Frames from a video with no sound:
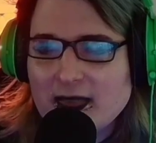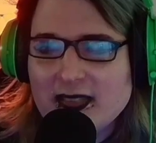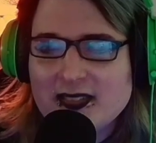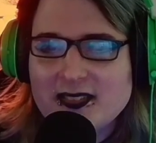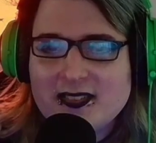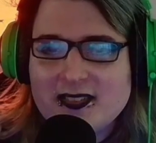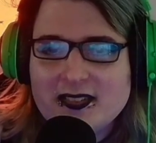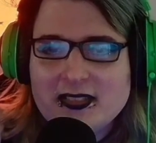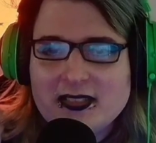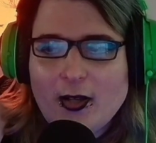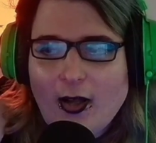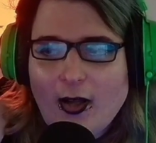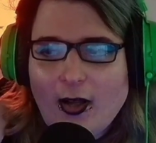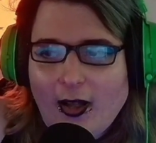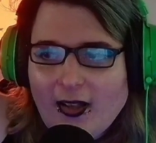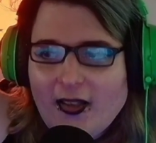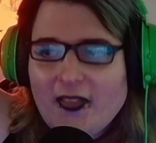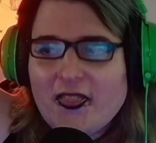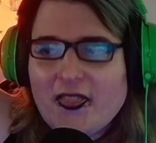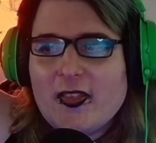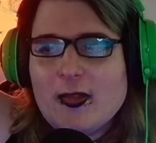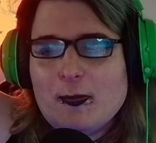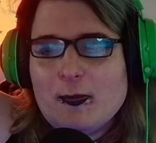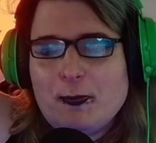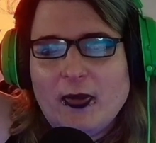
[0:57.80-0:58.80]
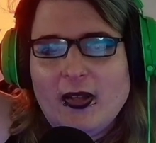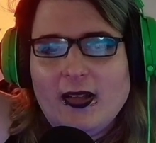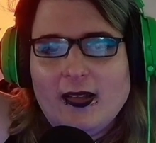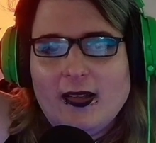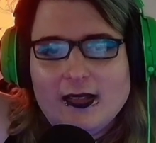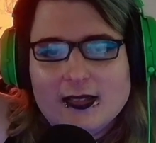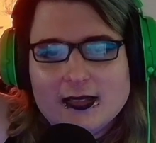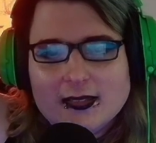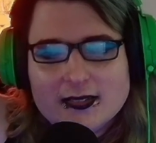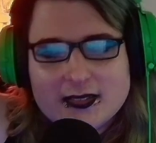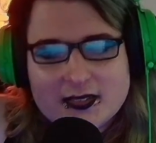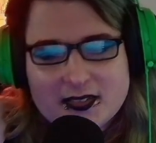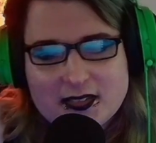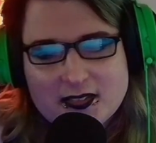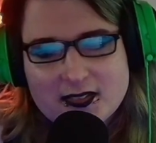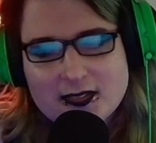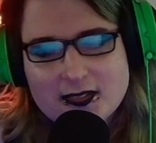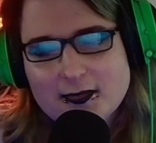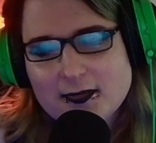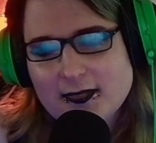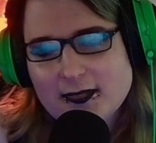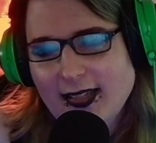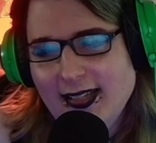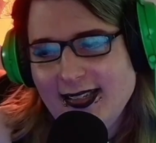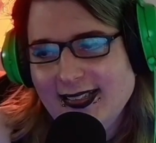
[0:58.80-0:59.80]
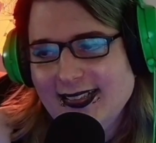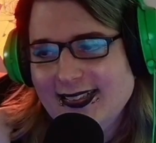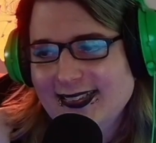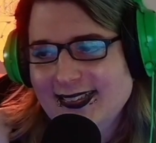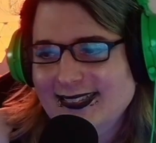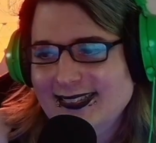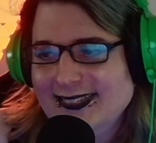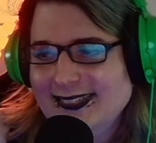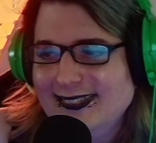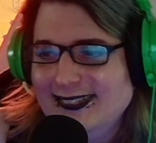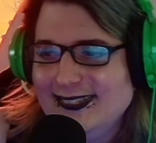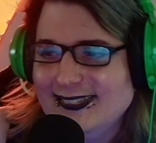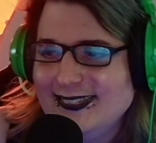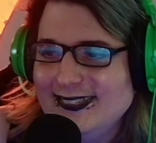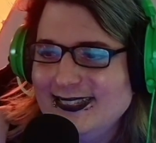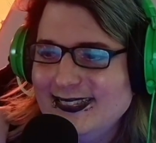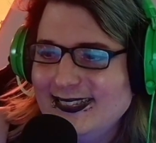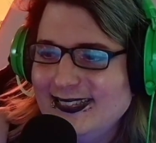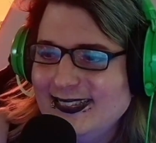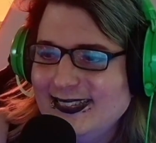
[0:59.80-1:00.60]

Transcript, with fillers: can see all the balls he